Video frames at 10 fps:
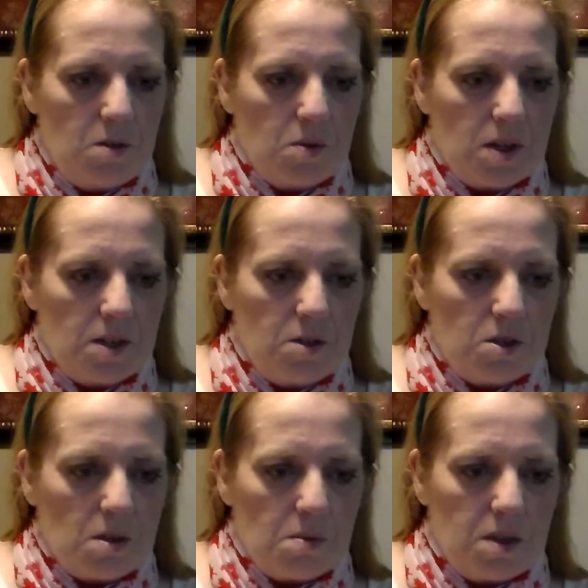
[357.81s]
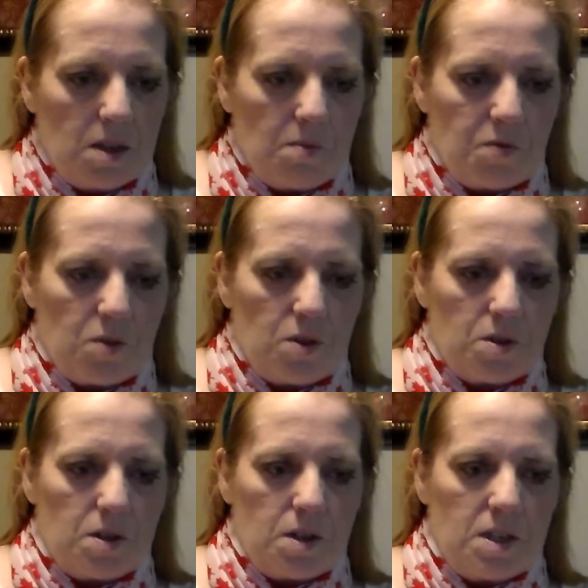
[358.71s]
you want to do something up
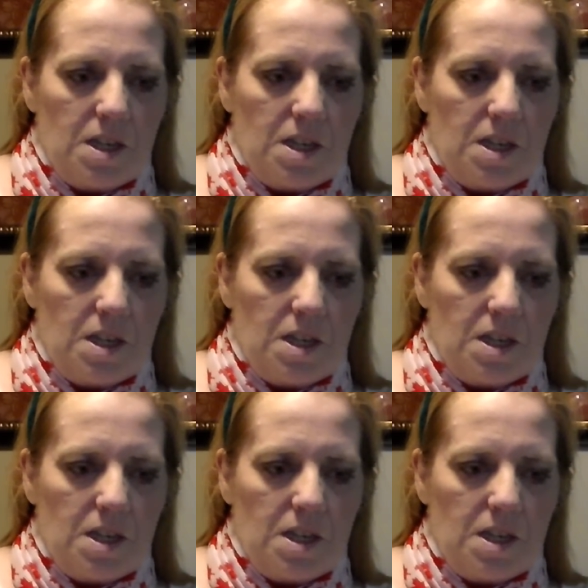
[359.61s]
for